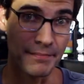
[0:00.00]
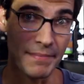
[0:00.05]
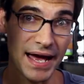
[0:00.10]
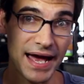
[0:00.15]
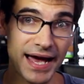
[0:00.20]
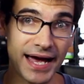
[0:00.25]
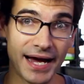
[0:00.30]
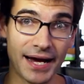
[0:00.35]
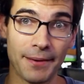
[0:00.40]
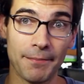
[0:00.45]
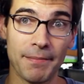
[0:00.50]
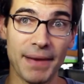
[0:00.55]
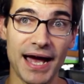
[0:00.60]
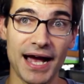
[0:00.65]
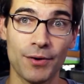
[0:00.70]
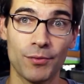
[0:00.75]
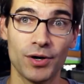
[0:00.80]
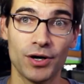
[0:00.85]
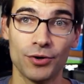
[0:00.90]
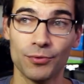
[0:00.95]

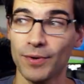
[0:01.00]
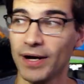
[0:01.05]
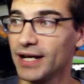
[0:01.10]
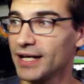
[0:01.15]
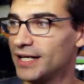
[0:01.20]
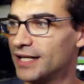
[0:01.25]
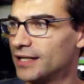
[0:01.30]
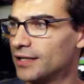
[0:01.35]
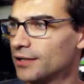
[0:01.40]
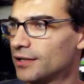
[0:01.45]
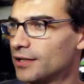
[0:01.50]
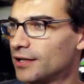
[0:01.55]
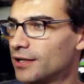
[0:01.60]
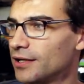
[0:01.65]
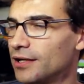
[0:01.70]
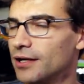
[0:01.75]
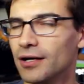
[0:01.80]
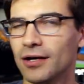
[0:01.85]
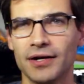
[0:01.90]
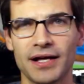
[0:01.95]
magwell right here.
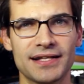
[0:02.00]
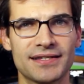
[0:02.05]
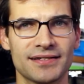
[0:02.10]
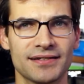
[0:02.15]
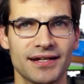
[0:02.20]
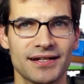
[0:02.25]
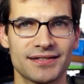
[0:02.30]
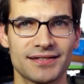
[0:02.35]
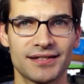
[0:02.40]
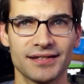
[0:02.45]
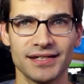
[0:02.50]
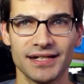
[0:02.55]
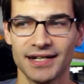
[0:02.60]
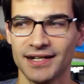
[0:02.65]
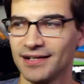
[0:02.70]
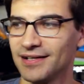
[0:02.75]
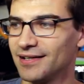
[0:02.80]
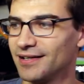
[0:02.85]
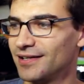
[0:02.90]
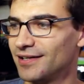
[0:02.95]
Oh, that's a nice
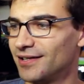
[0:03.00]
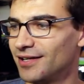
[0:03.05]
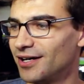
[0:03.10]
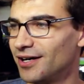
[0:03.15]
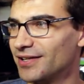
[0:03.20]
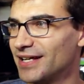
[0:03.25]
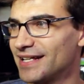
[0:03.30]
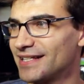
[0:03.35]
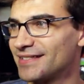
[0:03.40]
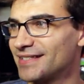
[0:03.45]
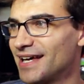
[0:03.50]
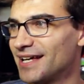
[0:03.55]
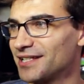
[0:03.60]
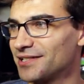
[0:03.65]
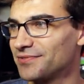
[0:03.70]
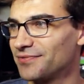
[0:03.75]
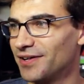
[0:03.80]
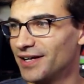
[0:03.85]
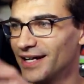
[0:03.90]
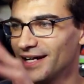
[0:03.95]
click. Oh, that's
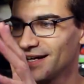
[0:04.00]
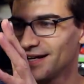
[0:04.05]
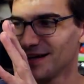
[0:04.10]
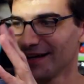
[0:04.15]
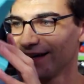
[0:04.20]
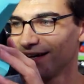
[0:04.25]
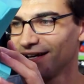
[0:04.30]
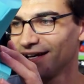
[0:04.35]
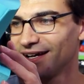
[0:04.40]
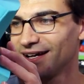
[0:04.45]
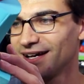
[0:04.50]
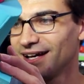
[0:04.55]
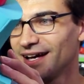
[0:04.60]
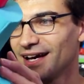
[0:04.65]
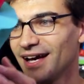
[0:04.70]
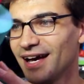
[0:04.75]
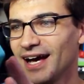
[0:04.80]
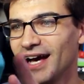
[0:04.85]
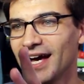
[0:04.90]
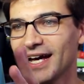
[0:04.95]
satisfying.
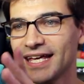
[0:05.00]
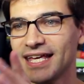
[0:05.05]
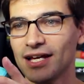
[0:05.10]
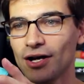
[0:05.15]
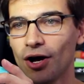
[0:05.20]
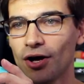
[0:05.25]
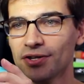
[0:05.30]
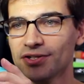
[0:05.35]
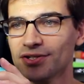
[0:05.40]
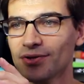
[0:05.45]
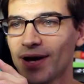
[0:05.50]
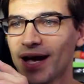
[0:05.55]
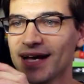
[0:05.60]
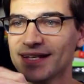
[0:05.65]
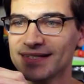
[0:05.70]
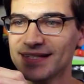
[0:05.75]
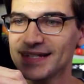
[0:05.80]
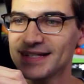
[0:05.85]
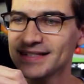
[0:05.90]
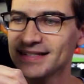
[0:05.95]
He also
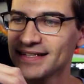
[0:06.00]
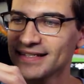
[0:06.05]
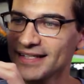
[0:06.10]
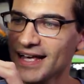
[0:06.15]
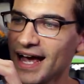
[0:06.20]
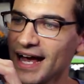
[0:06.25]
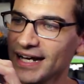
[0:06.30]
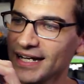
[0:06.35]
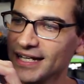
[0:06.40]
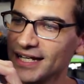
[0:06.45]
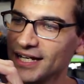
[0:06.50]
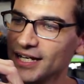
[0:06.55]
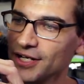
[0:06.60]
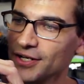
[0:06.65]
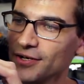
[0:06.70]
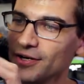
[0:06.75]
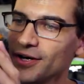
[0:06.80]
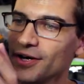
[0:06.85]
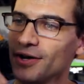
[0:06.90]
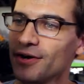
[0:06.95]
has his design
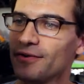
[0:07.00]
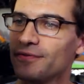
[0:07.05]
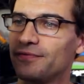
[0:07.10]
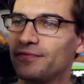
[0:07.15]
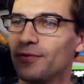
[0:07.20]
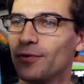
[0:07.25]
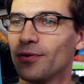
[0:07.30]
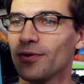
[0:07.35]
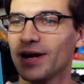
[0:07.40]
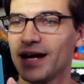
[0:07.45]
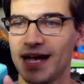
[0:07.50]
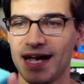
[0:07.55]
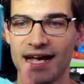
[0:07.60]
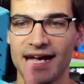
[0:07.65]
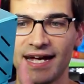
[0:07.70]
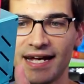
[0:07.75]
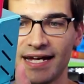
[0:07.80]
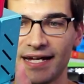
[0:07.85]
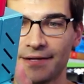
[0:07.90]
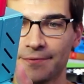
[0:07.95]
here for
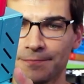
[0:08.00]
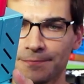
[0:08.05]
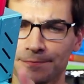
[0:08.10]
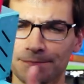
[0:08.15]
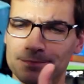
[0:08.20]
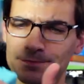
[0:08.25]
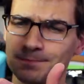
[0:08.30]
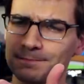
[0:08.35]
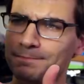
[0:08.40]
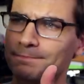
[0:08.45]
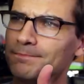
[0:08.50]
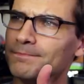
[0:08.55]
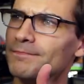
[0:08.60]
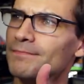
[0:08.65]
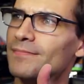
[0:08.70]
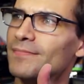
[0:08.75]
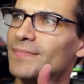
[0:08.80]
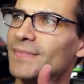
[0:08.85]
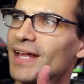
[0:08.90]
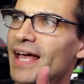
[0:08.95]
a
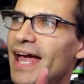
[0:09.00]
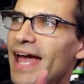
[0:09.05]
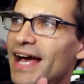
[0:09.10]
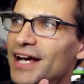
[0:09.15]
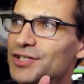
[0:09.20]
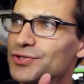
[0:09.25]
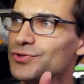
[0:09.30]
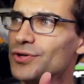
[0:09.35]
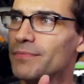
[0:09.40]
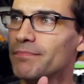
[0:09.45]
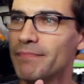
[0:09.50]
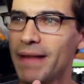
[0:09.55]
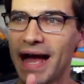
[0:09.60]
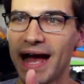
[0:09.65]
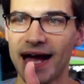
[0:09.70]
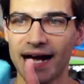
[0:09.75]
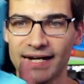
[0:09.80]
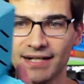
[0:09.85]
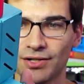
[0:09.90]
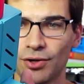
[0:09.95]
extra
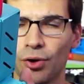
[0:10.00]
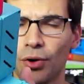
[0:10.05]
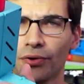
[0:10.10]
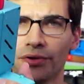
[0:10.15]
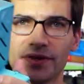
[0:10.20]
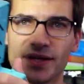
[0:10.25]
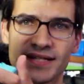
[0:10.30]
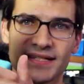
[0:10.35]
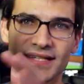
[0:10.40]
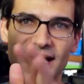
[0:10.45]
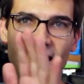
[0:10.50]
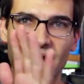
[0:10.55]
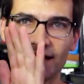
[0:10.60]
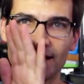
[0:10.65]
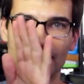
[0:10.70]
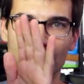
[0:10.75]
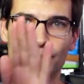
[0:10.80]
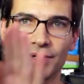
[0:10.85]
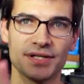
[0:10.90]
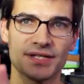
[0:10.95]
mag to hold in the side
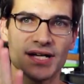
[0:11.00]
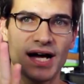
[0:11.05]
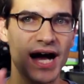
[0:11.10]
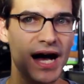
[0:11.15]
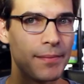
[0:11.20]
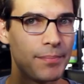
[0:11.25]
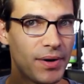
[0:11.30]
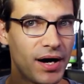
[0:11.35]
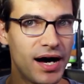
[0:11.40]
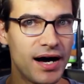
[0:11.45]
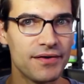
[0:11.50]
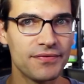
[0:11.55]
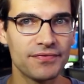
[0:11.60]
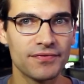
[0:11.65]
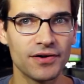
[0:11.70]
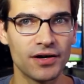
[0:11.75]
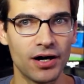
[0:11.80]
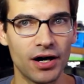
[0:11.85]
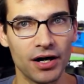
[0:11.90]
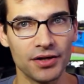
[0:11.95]
that you can top off
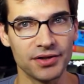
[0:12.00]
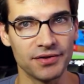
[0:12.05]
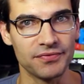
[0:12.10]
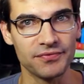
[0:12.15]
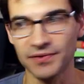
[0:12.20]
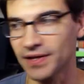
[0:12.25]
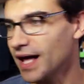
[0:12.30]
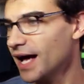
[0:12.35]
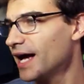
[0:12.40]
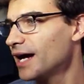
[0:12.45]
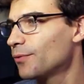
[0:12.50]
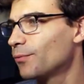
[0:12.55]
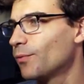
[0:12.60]
on the fly